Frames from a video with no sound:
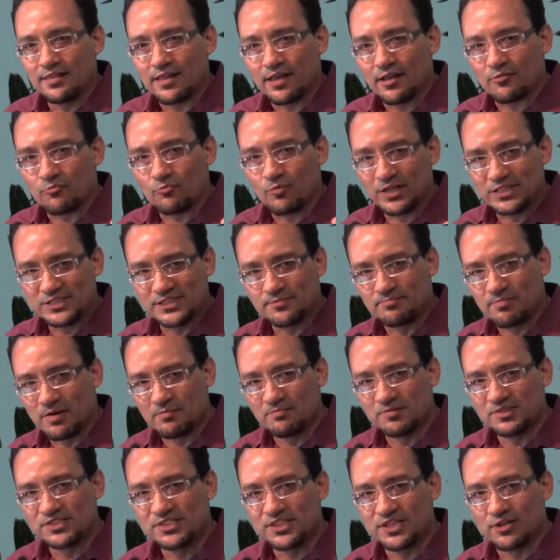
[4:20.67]
that white
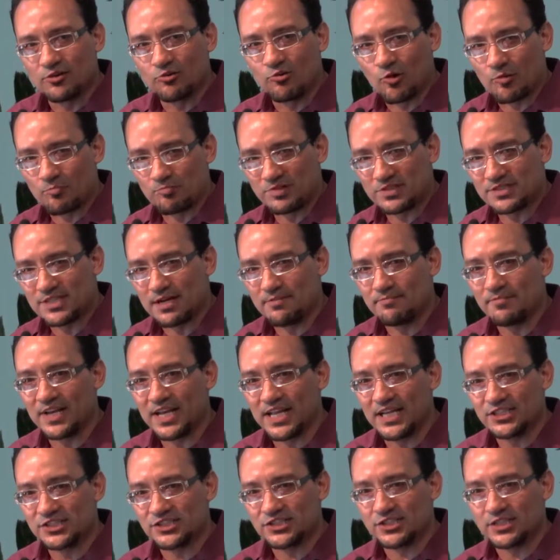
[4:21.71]
supremacy and corporate
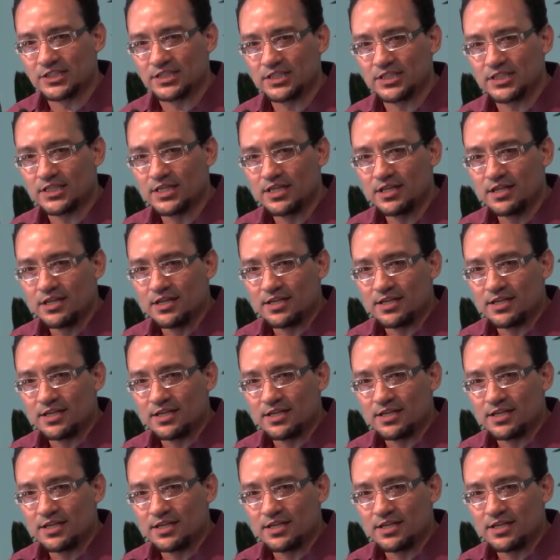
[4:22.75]
domination